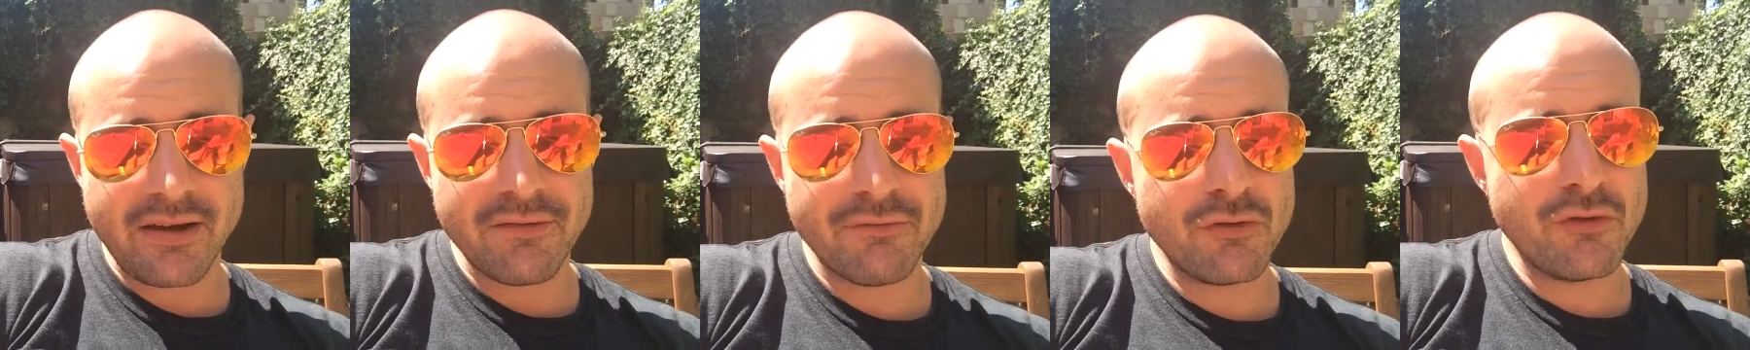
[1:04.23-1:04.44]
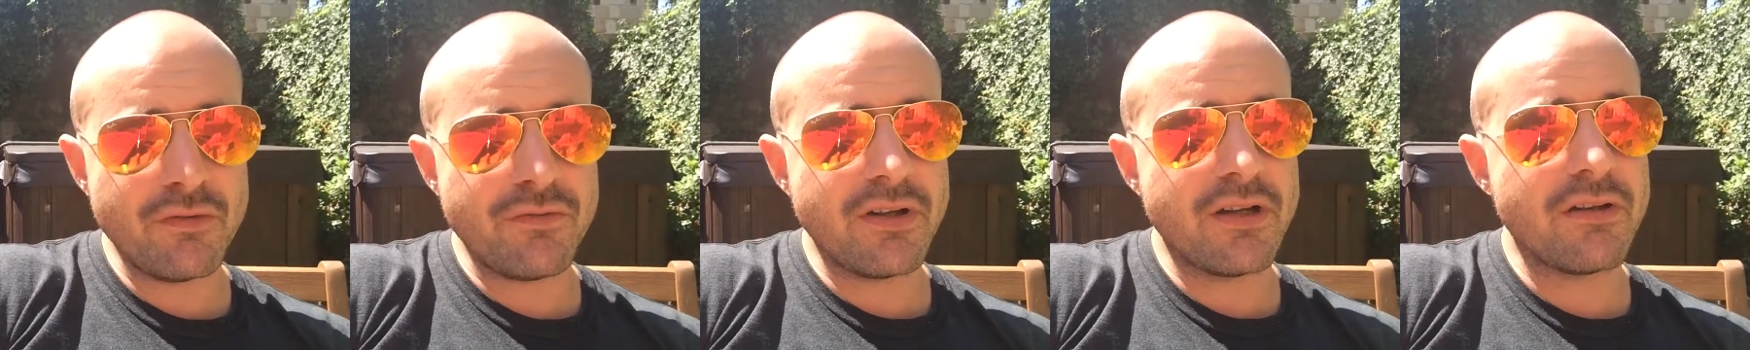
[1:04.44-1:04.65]

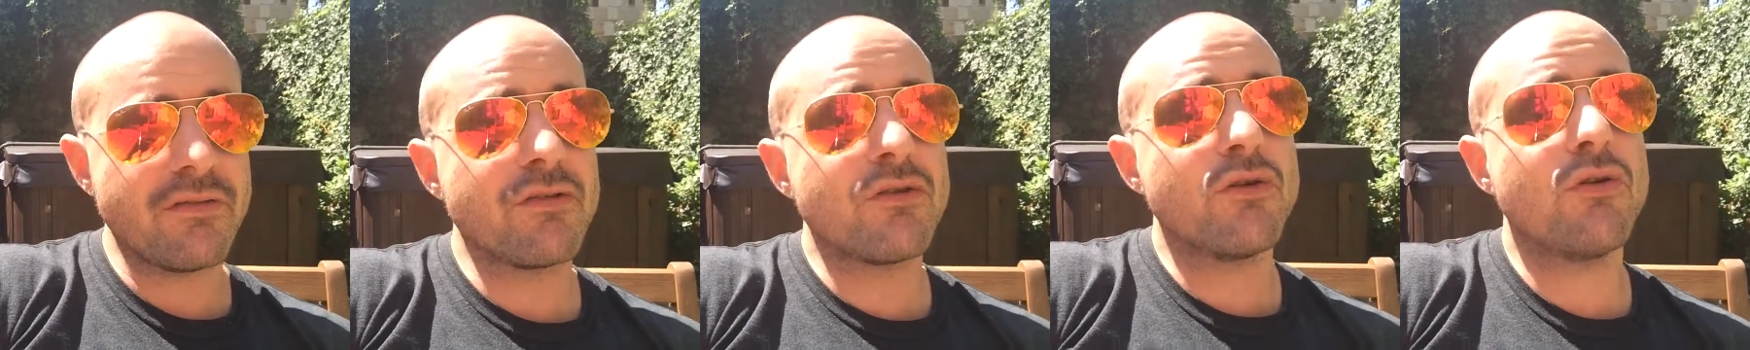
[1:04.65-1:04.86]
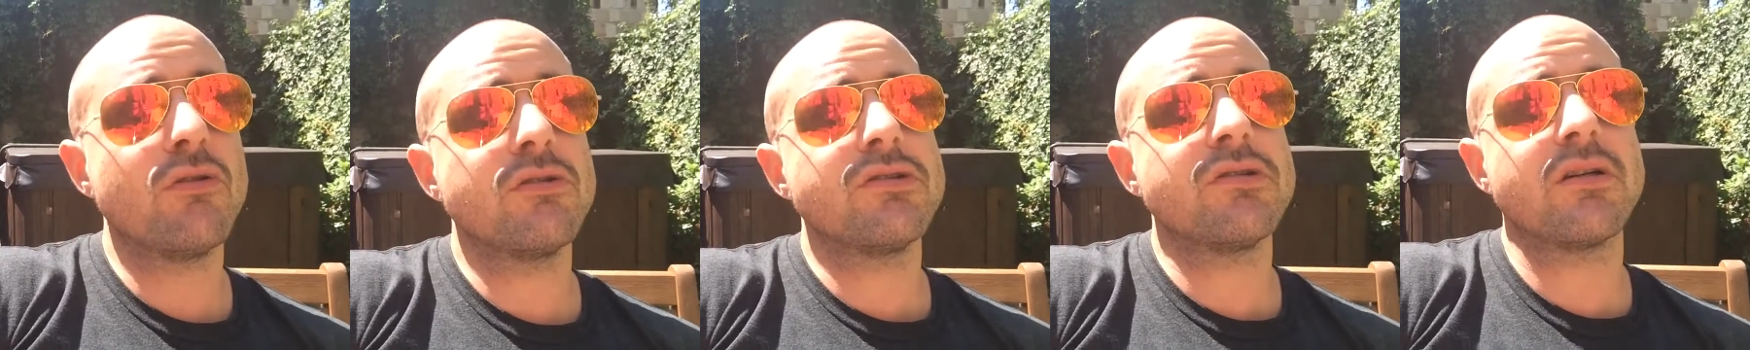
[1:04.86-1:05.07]
level, then of
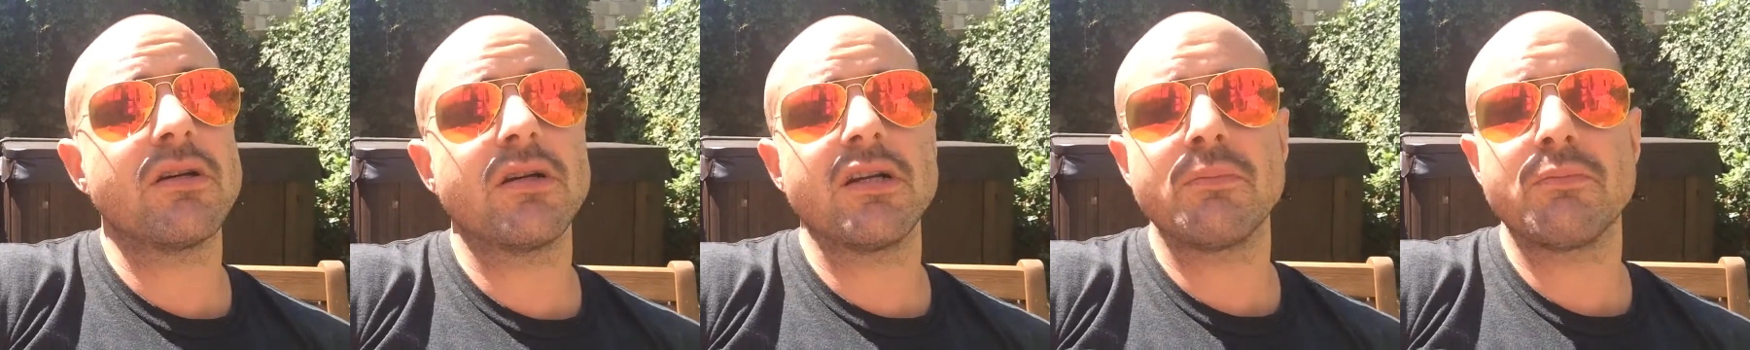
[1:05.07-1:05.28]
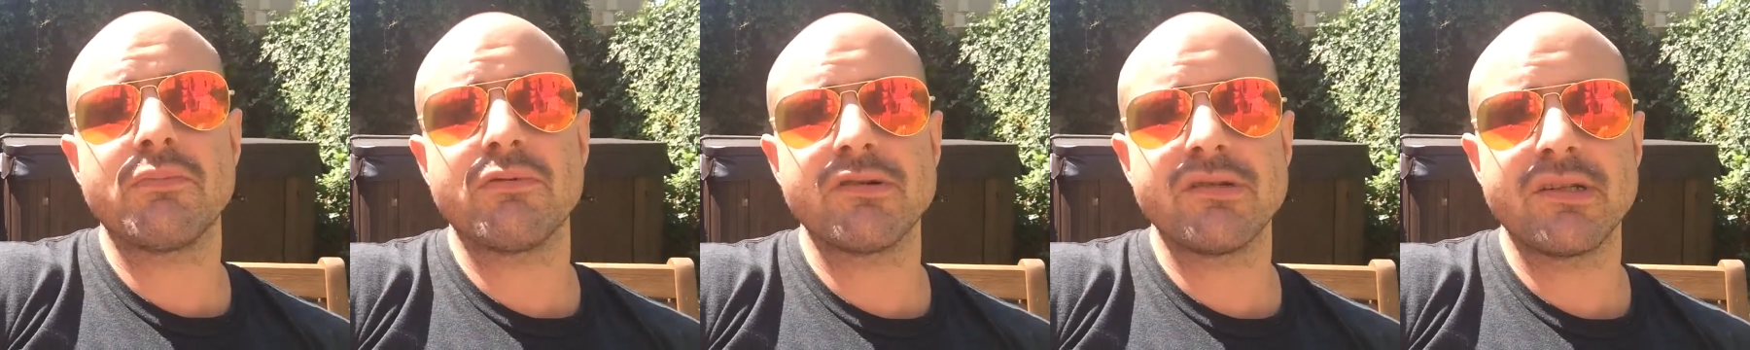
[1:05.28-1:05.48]
course I'm going
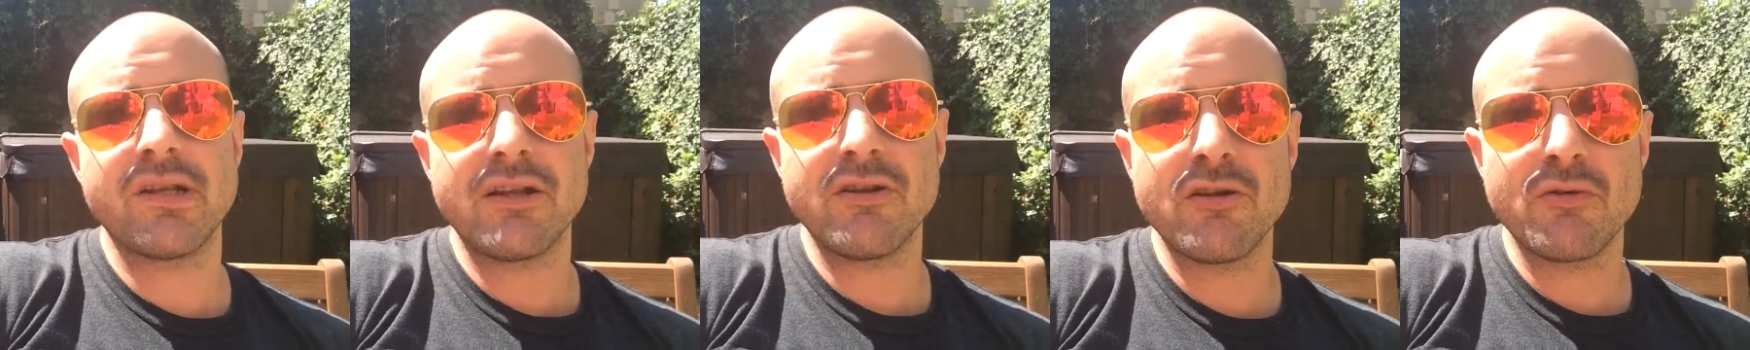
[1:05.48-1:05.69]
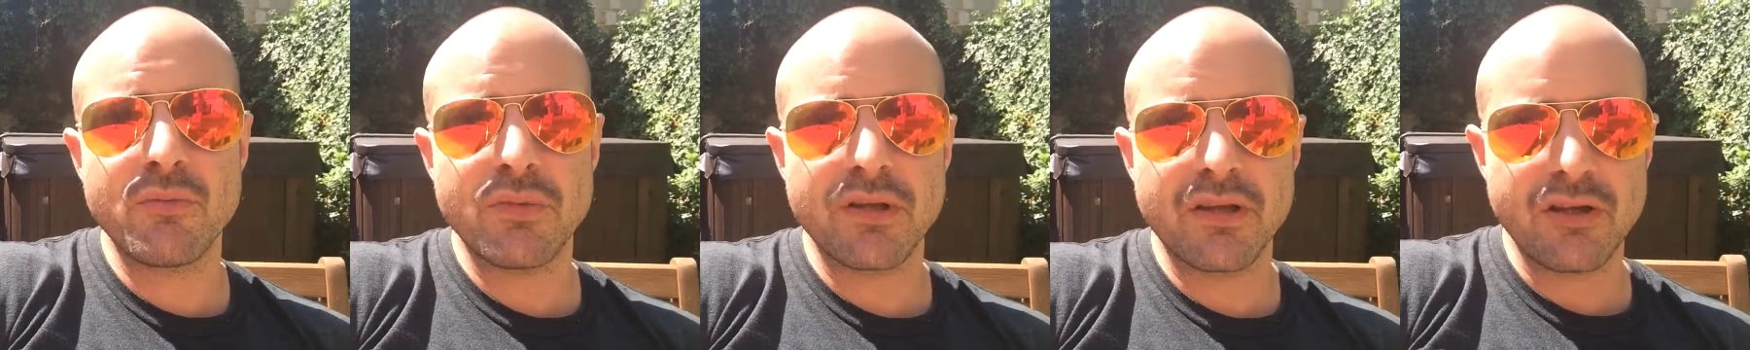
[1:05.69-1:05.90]
to
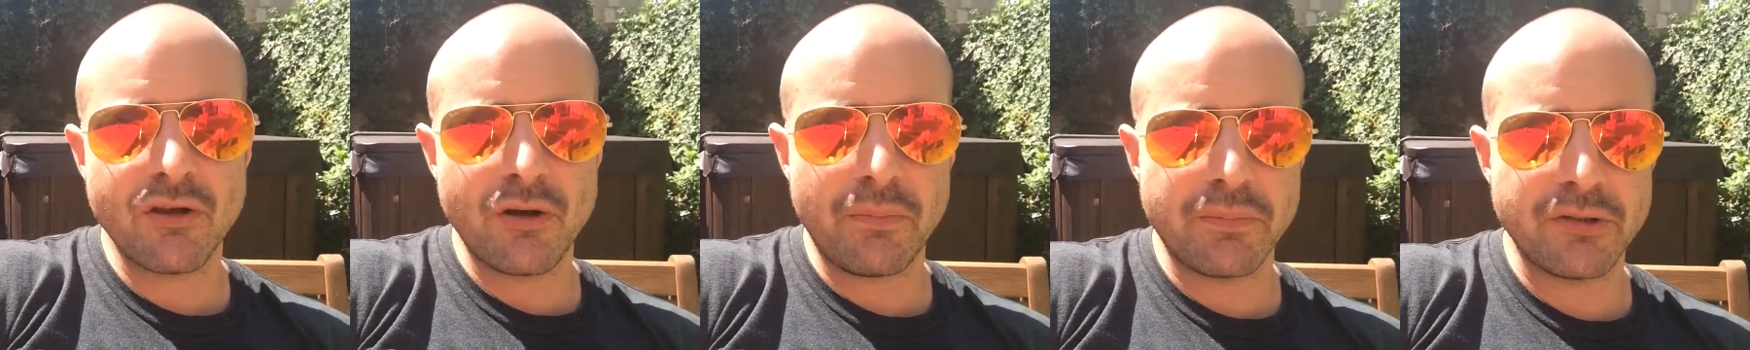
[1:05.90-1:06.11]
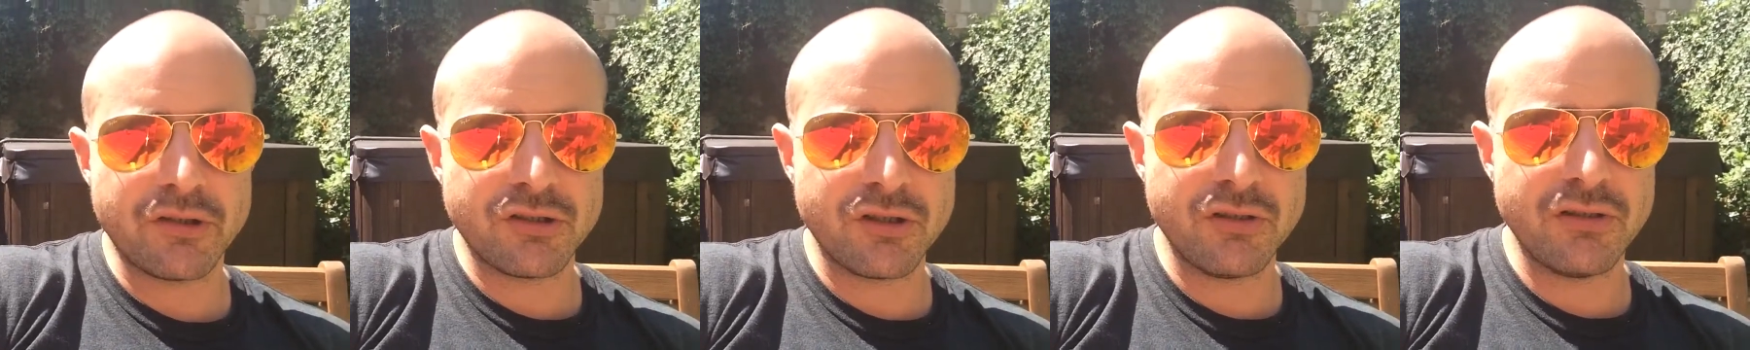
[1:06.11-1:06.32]
present them with the
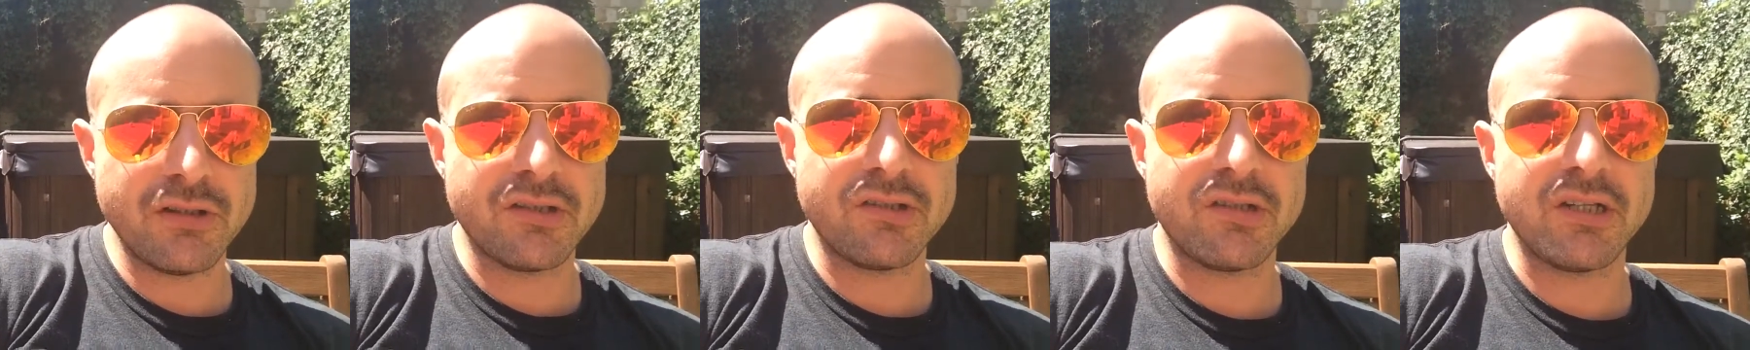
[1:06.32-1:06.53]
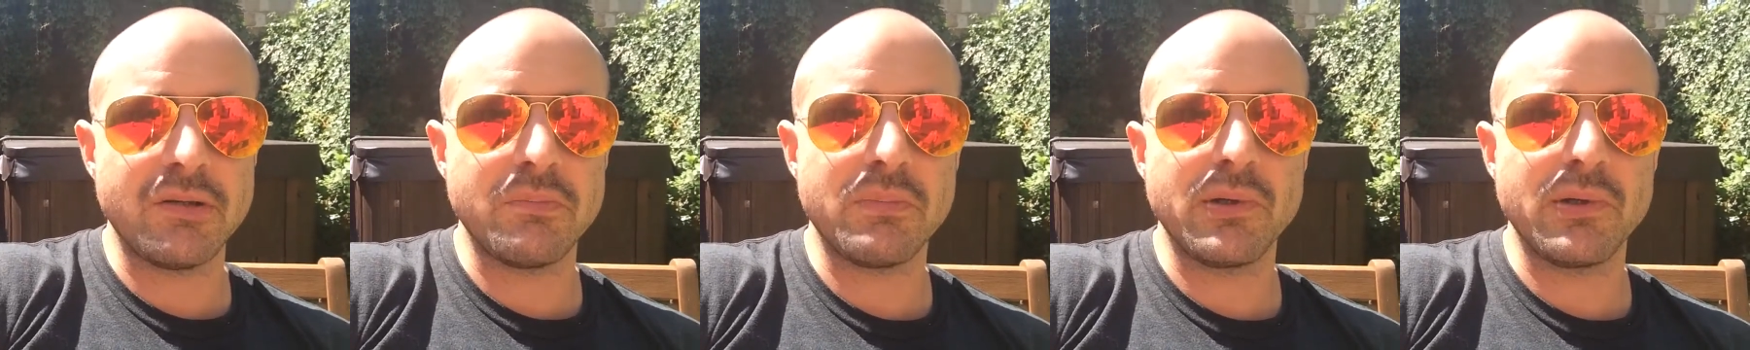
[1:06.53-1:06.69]
opportunity.